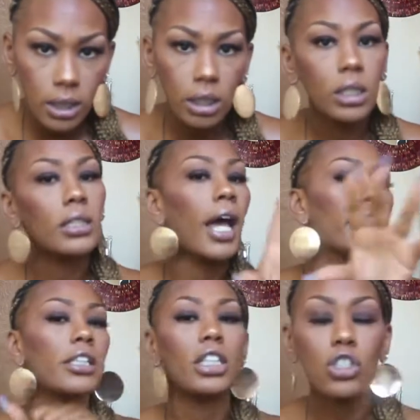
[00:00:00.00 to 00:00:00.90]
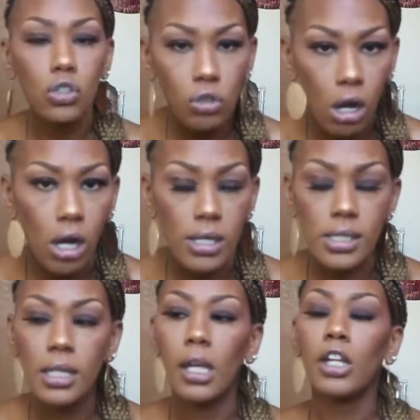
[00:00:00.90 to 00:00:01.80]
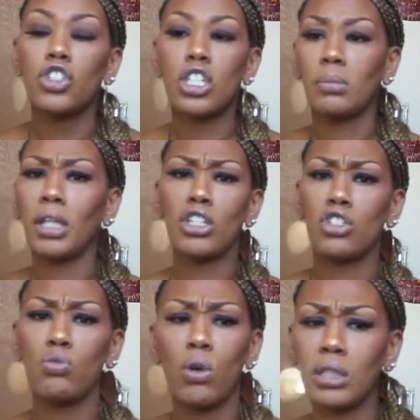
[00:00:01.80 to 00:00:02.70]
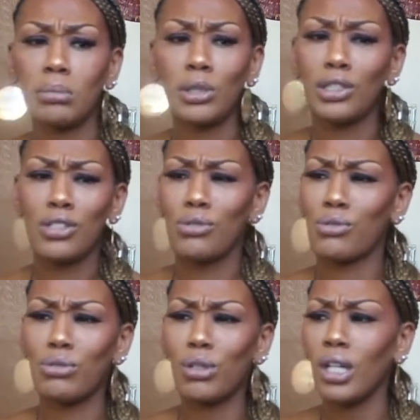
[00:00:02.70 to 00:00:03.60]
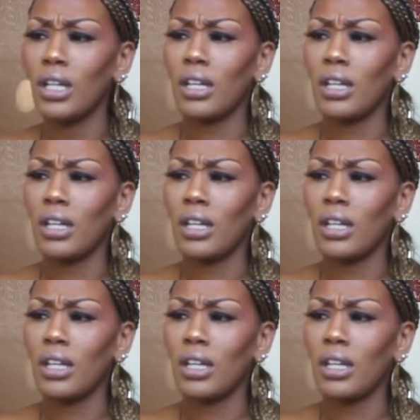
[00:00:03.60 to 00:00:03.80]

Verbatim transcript: He could not get these draws just because you wanted me to,